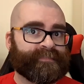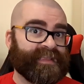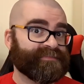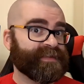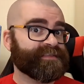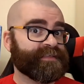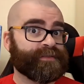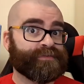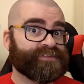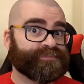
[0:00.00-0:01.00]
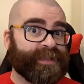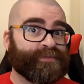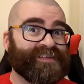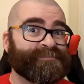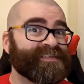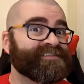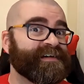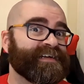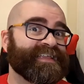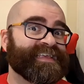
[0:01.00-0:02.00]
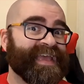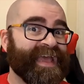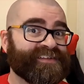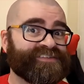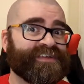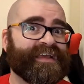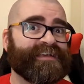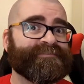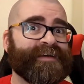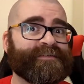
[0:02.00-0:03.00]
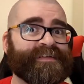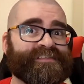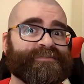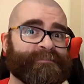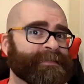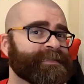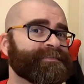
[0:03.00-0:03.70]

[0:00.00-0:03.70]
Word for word: If anything, though, this record is bizarrely catchy, and I found myself